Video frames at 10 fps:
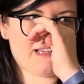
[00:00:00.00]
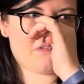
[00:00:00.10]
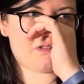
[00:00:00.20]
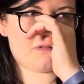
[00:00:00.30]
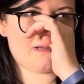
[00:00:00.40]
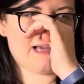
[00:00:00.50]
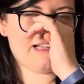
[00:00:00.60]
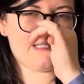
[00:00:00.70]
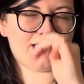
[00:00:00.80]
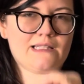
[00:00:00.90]
I was kind
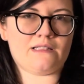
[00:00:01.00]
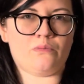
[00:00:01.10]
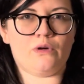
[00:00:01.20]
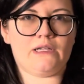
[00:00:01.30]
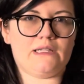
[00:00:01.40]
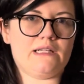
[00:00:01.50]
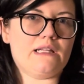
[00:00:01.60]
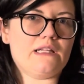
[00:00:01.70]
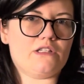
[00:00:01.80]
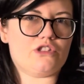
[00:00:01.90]
of just disappointed in
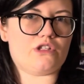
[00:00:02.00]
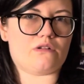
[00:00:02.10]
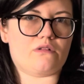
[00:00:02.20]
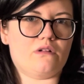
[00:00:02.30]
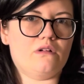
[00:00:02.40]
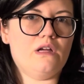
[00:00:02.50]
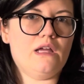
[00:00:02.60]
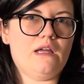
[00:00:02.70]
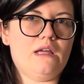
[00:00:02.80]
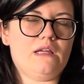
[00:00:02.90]
it in general.
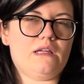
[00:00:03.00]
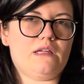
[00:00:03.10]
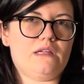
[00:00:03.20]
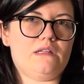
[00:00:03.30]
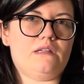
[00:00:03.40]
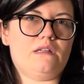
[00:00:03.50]
It